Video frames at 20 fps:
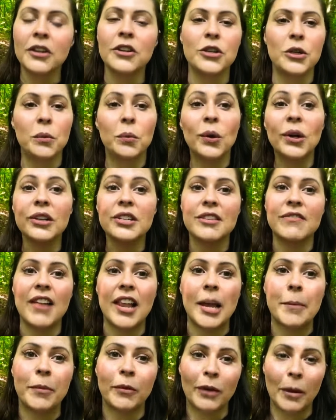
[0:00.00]
You will
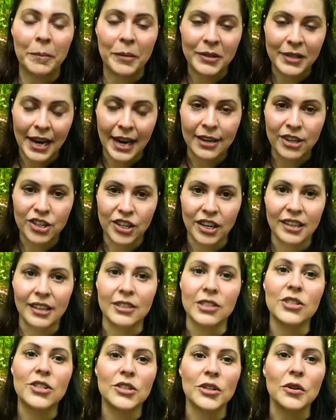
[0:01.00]
develop a reputation
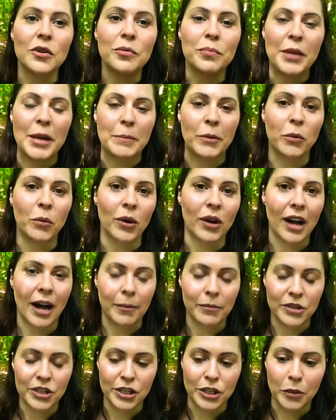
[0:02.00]
and soon people will
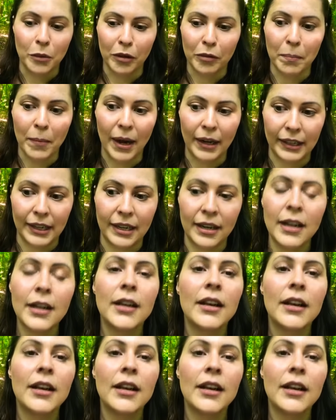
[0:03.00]
come to you with money.